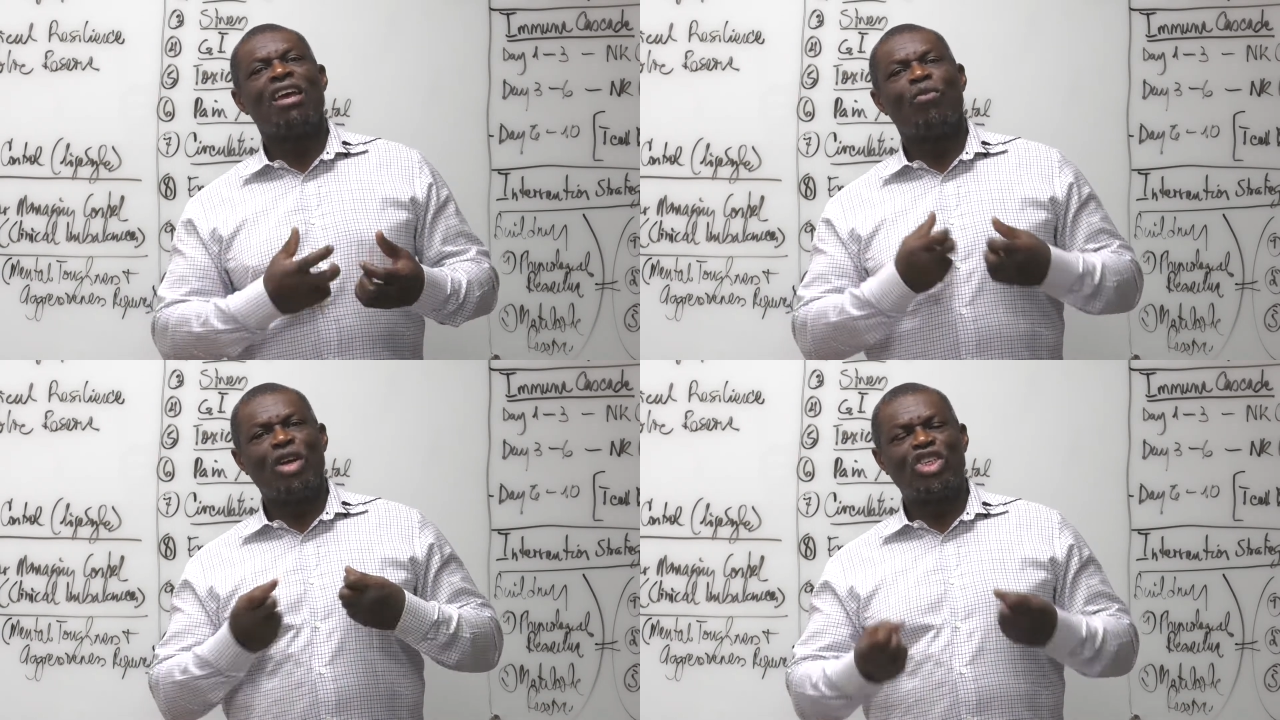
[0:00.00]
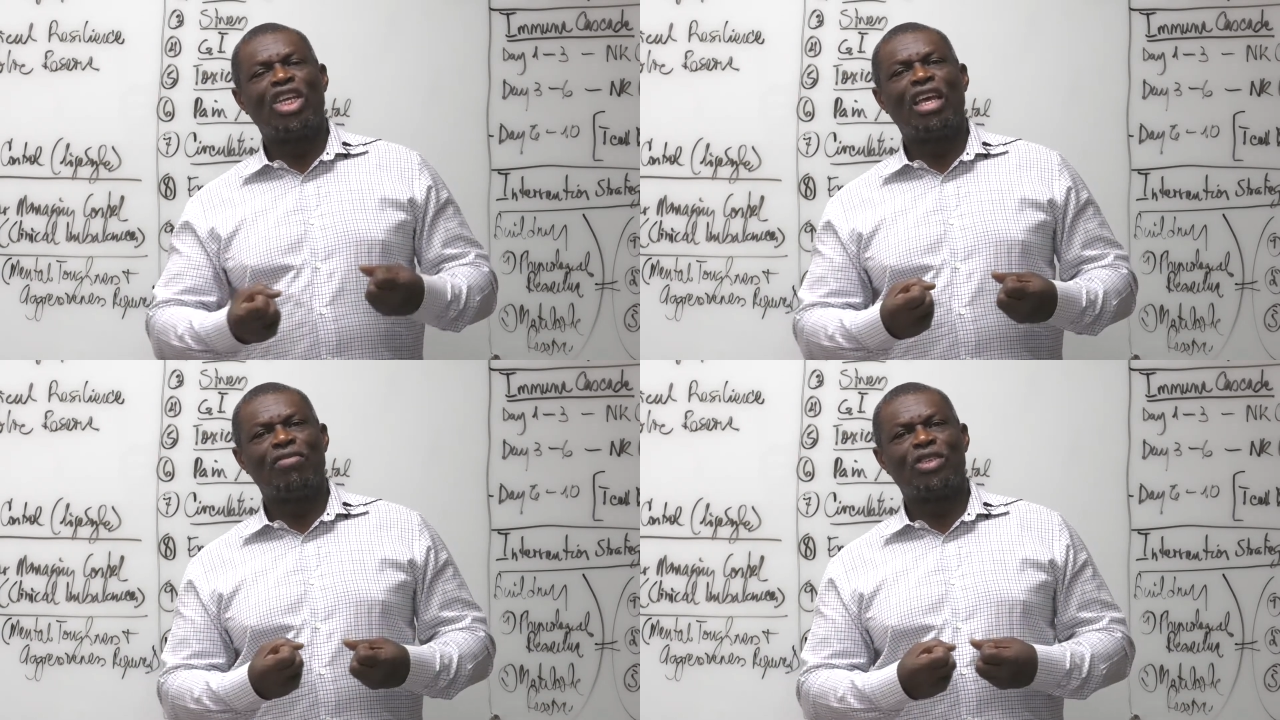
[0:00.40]
which
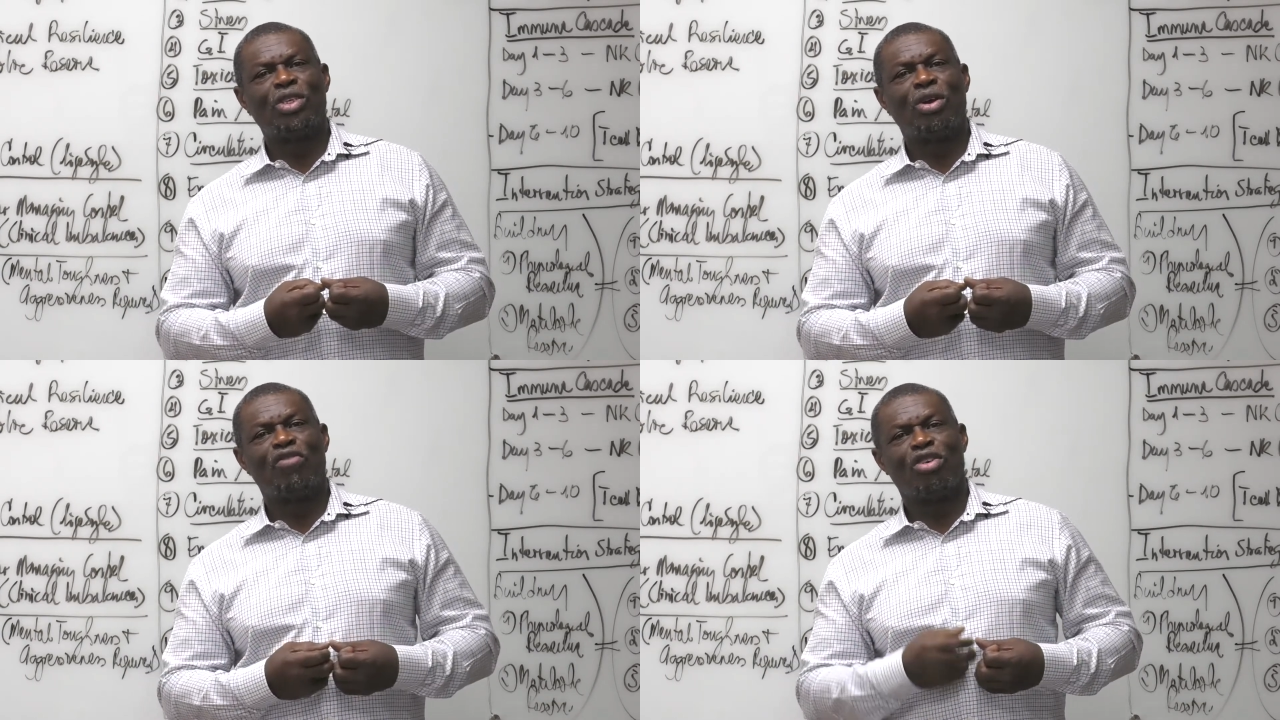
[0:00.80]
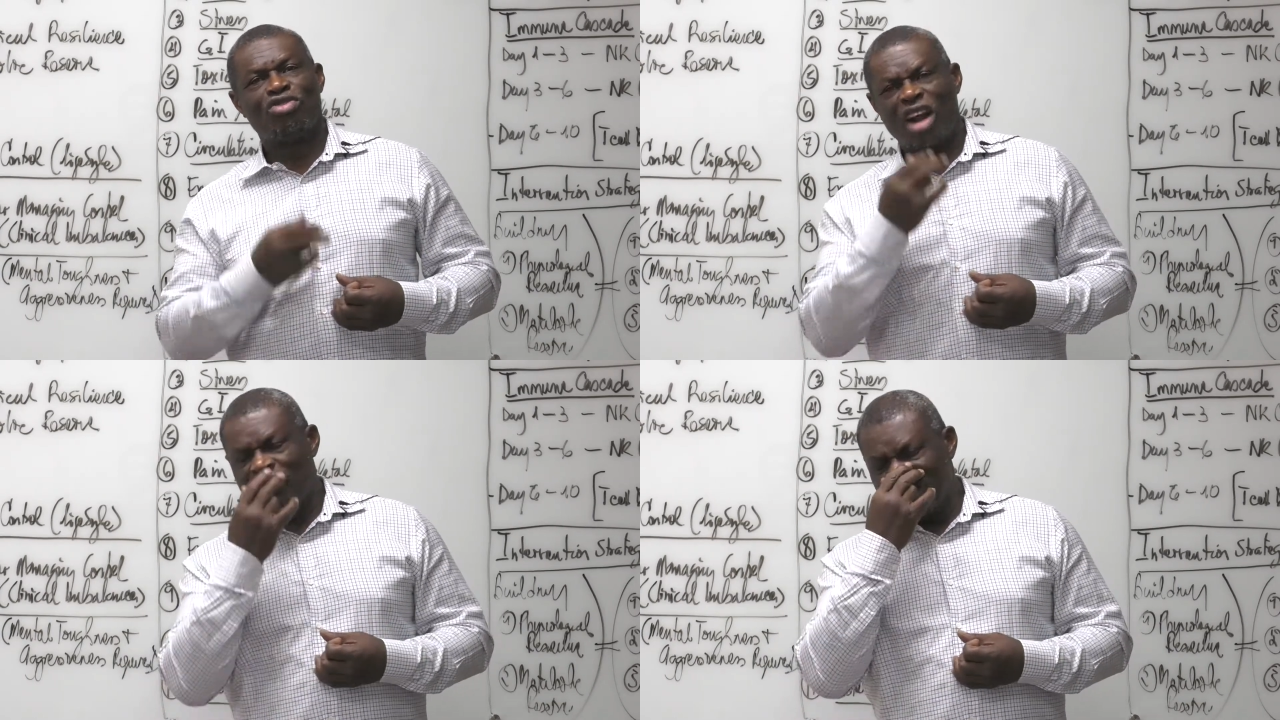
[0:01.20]
gives you, if you're
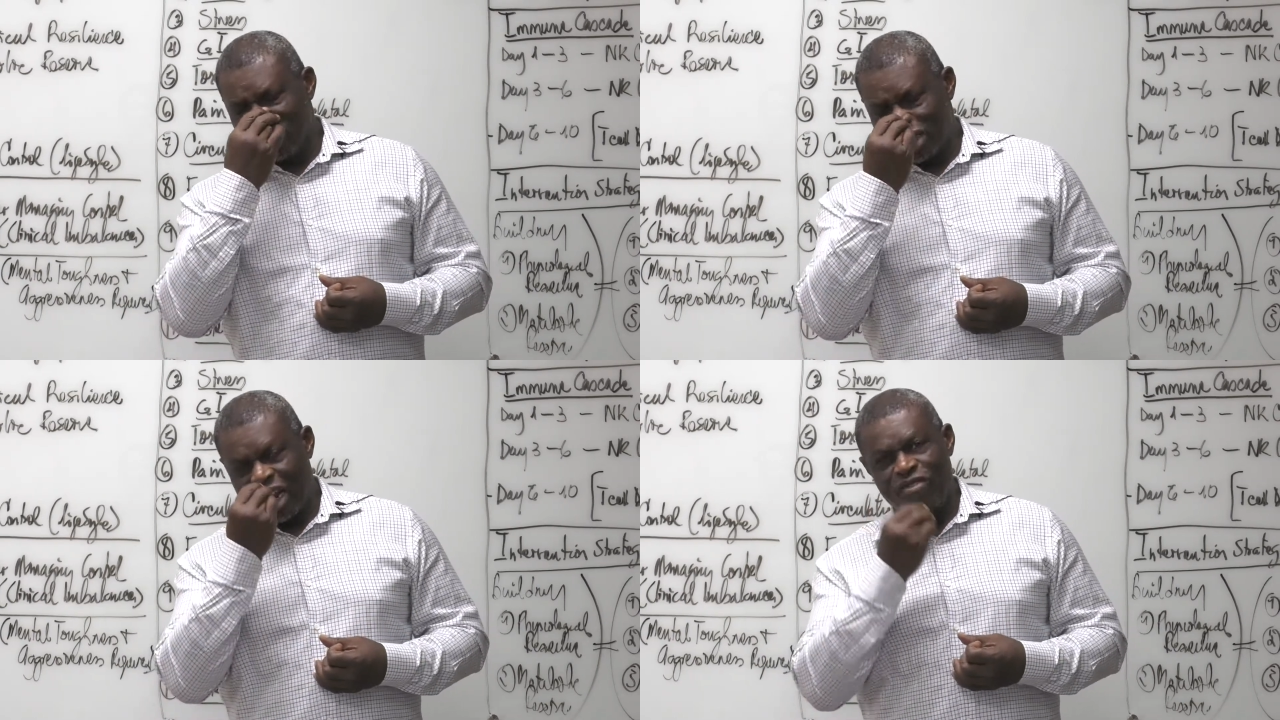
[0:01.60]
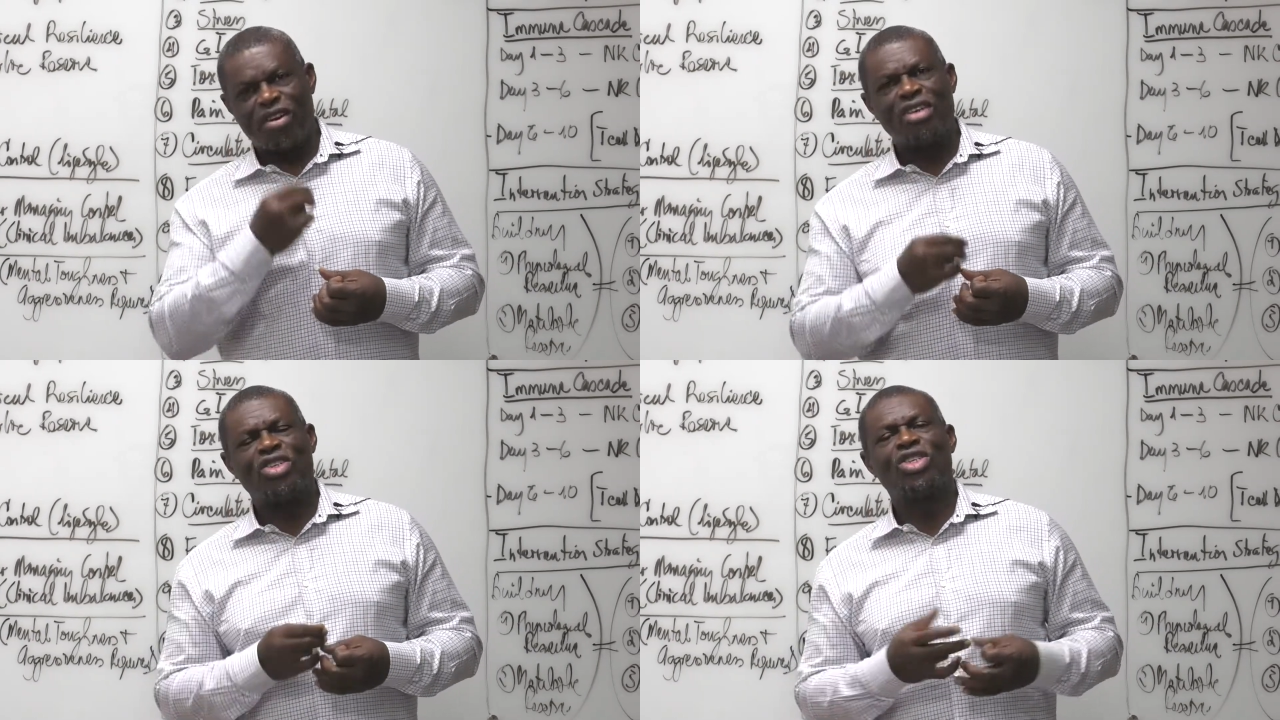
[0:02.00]
driving to San
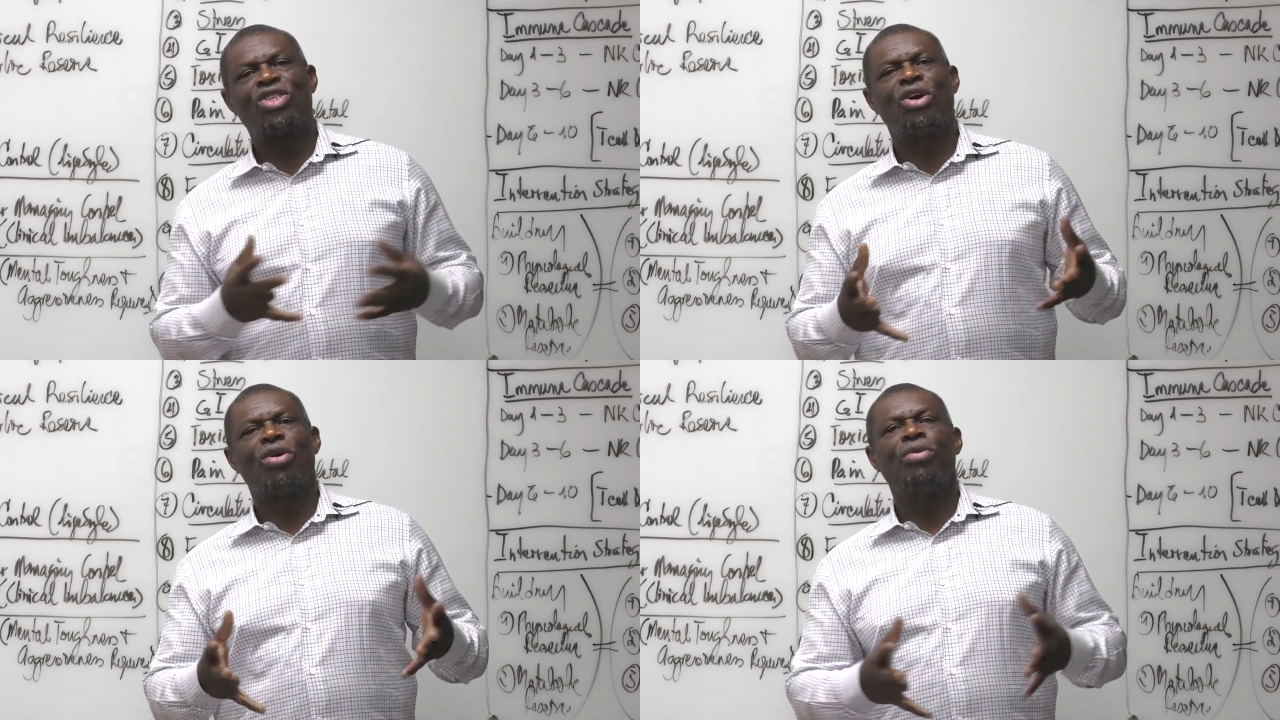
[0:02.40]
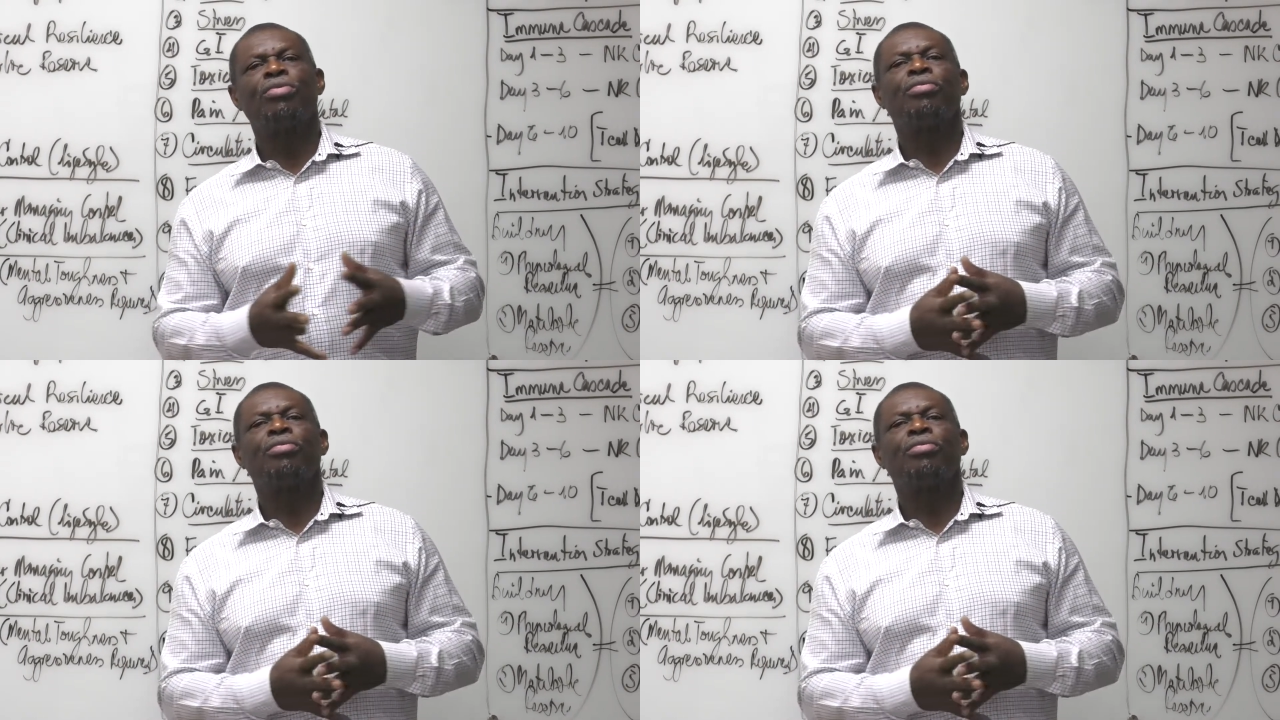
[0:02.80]
Francisco,